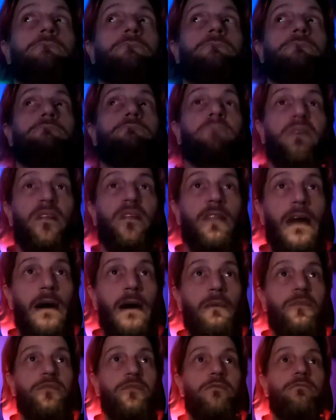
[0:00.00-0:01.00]
But that
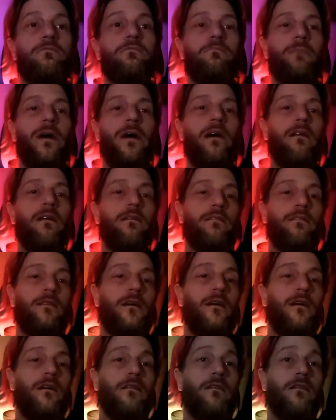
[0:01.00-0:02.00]
was a traumatic
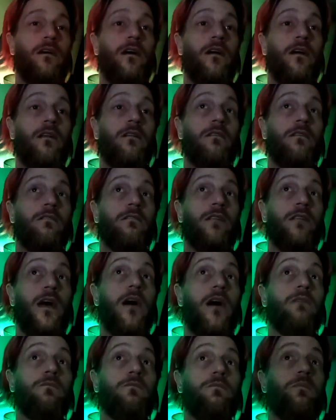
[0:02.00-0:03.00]
thing, and
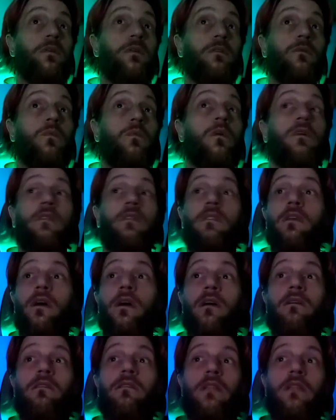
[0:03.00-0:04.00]
that would be the one
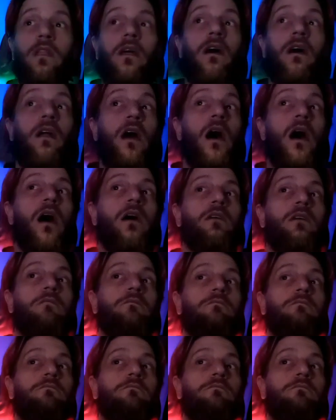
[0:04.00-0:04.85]
thing that I